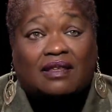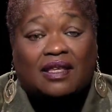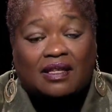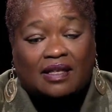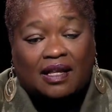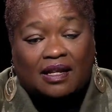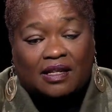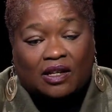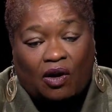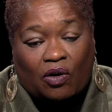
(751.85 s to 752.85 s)
think that, it
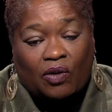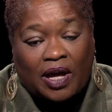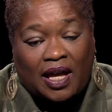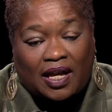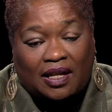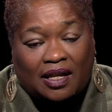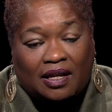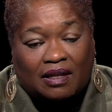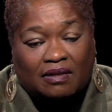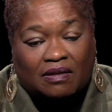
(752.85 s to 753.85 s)

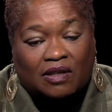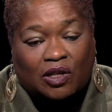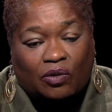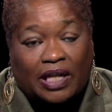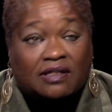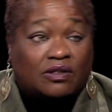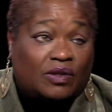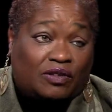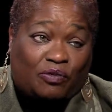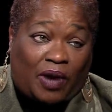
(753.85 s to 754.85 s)
is, you know, let's do
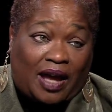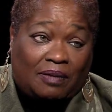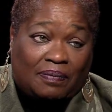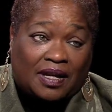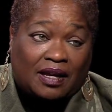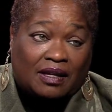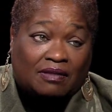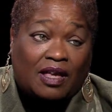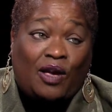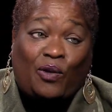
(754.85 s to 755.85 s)
this right,
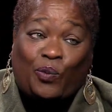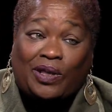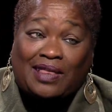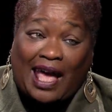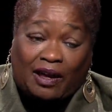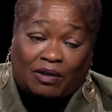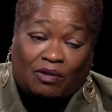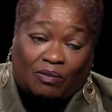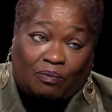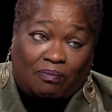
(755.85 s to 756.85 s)
because with that
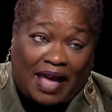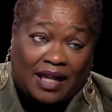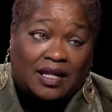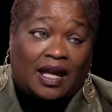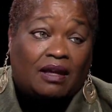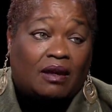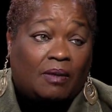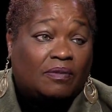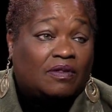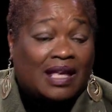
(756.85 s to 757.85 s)
mandate
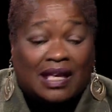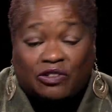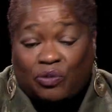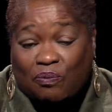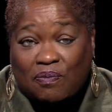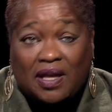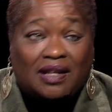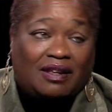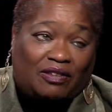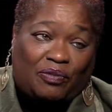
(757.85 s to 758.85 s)
comes
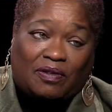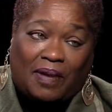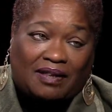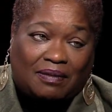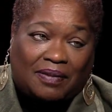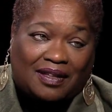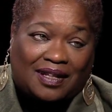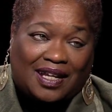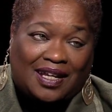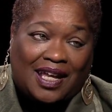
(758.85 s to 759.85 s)
tremendous
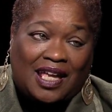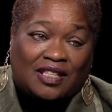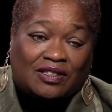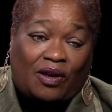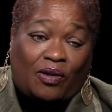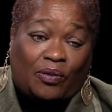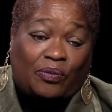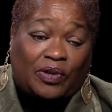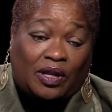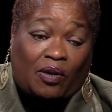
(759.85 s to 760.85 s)
responsibility.
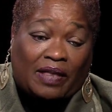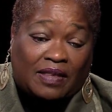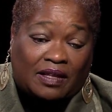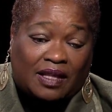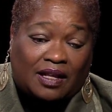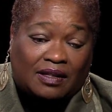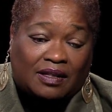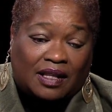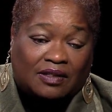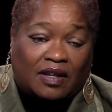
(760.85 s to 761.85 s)
So, you know, I think
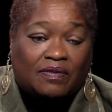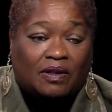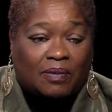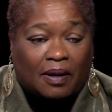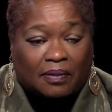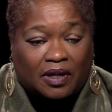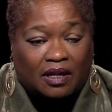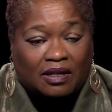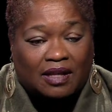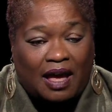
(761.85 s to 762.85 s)
that Jeff's going to be able
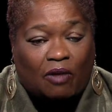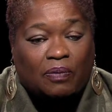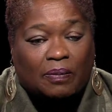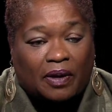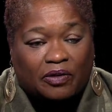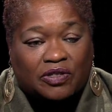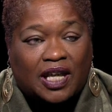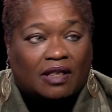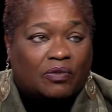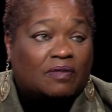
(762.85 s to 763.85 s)
to help people
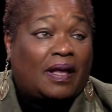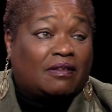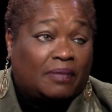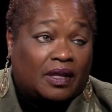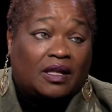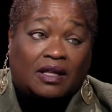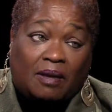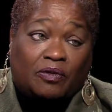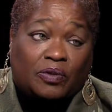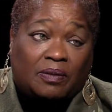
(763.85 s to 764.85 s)
understand the responsibility that
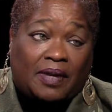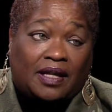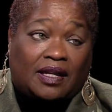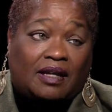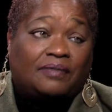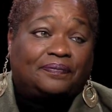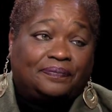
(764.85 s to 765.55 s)
comes with the mandate.